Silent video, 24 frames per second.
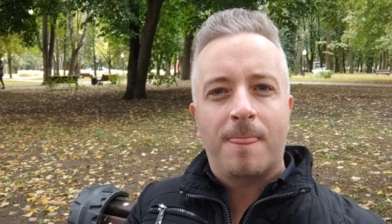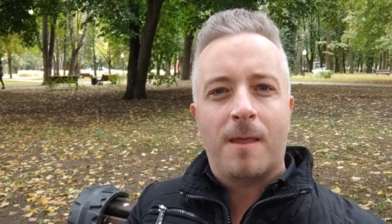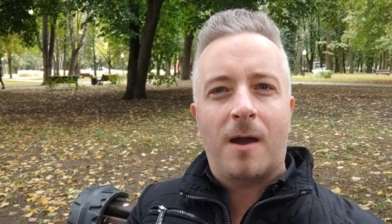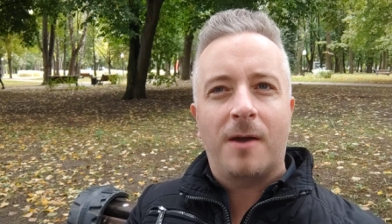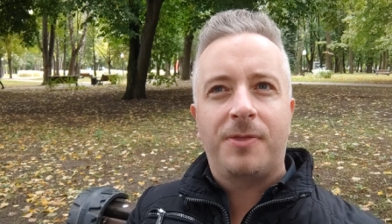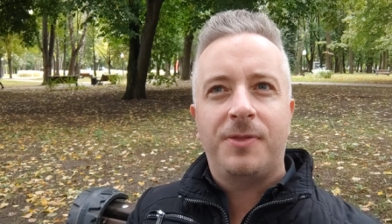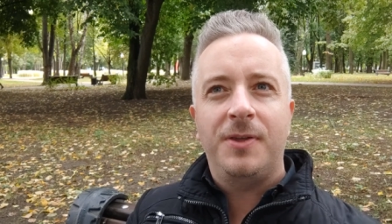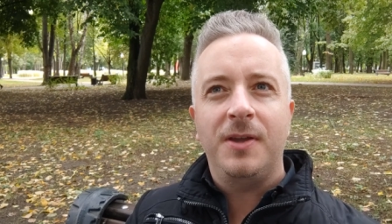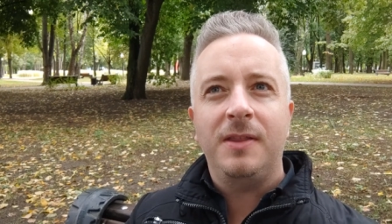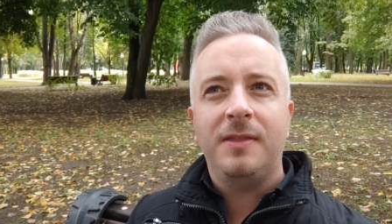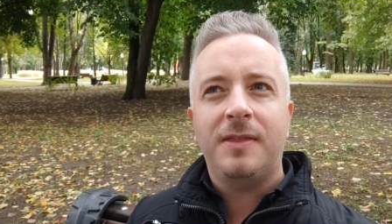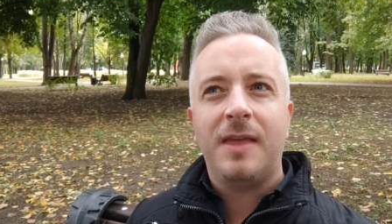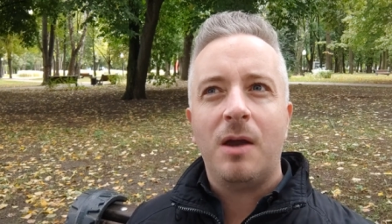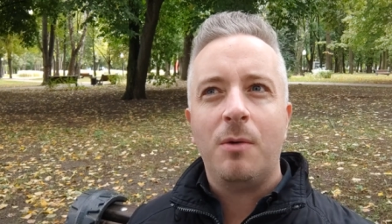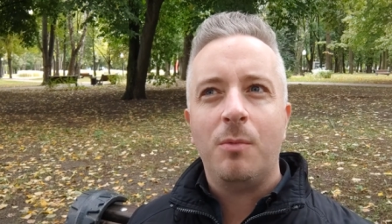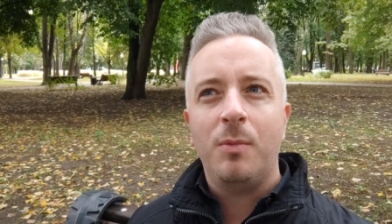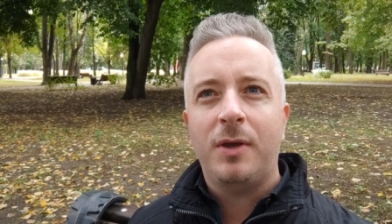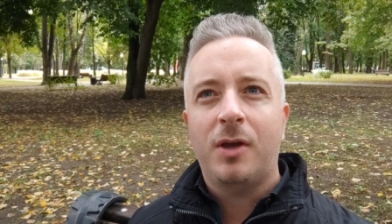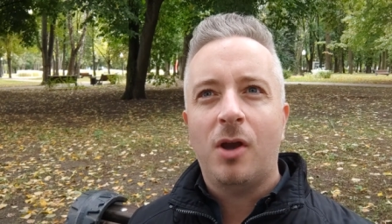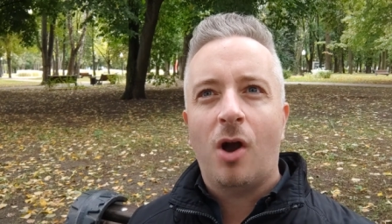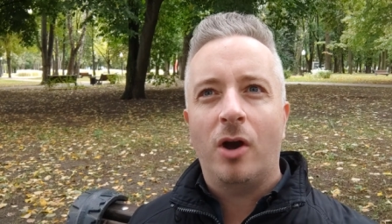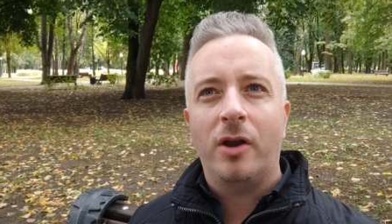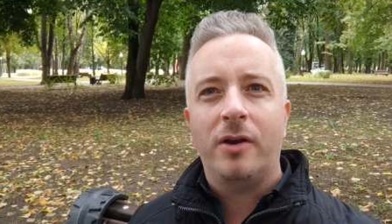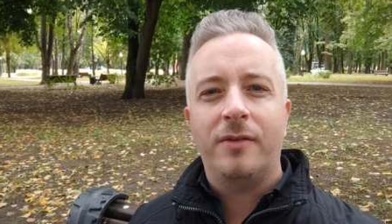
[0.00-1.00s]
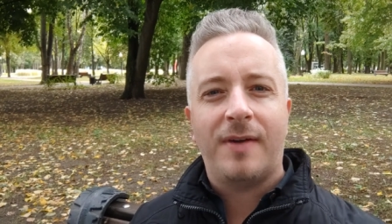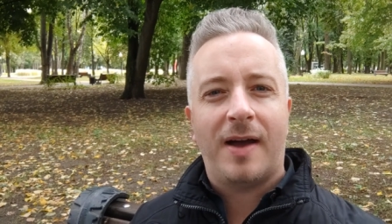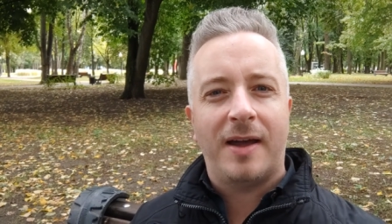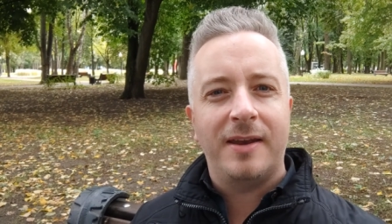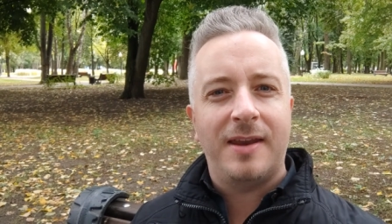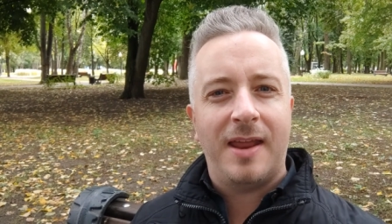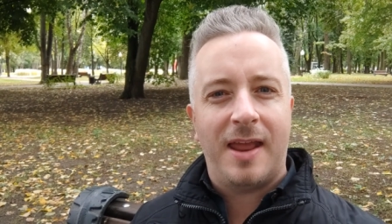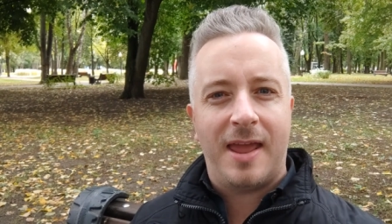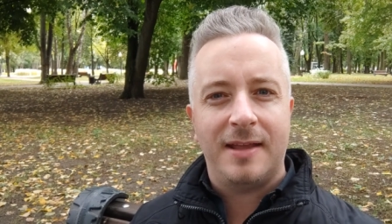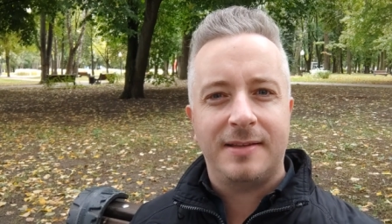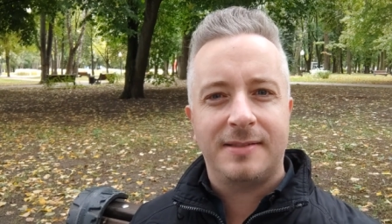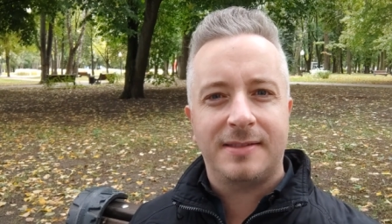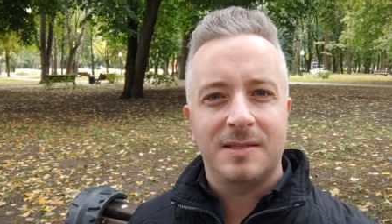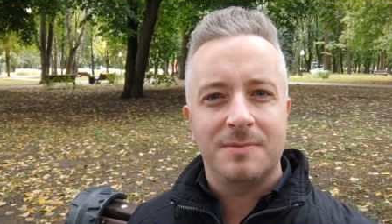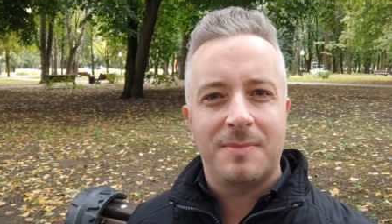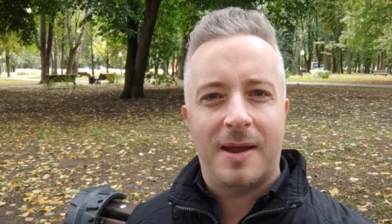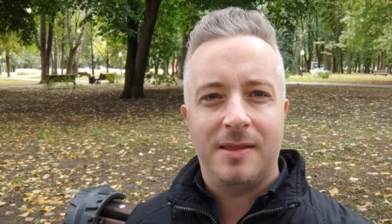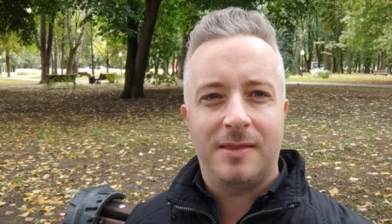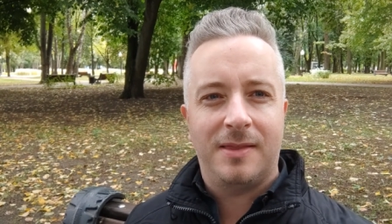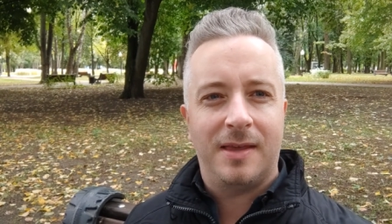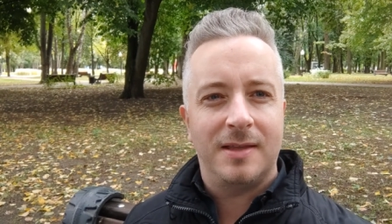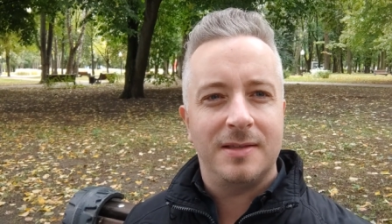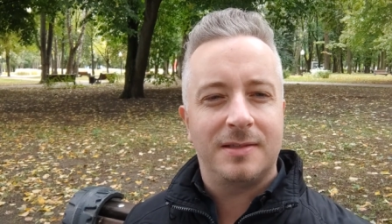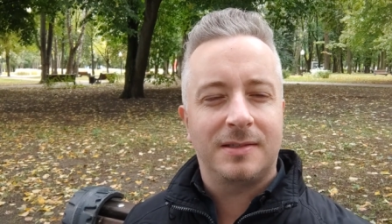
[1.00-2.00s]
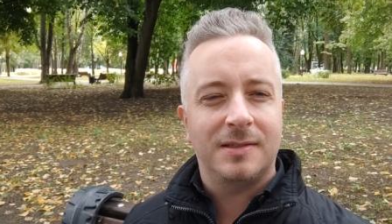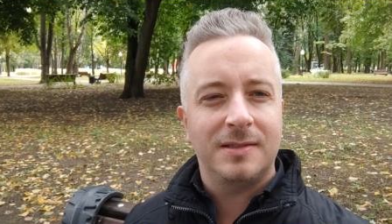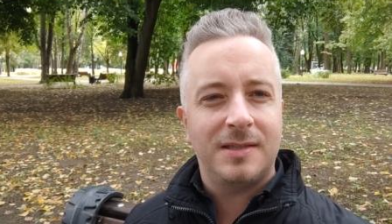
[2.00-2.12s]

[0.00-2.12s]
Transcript: I think that we kind of underestimate these,